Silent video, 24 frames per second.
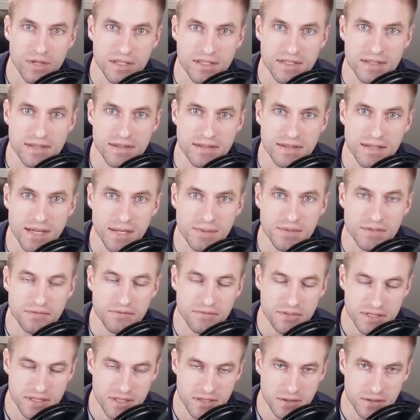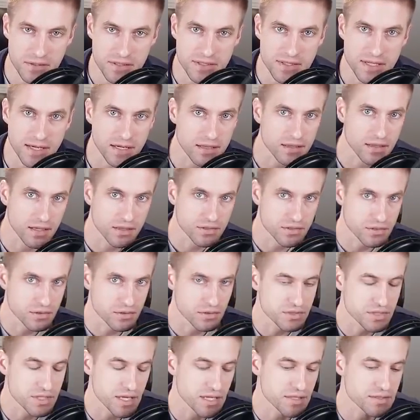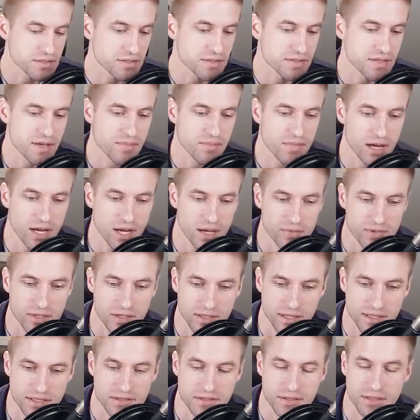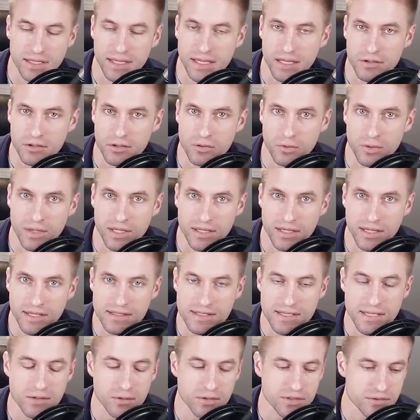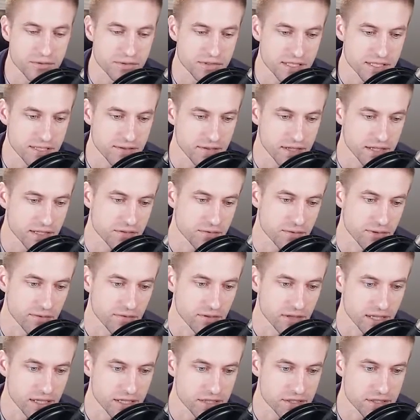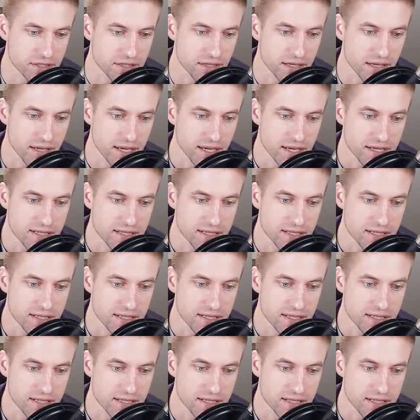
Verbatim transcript: we see the types of physical and psychological changes that Muhammad allegedly underwent as he was receiving his revelation.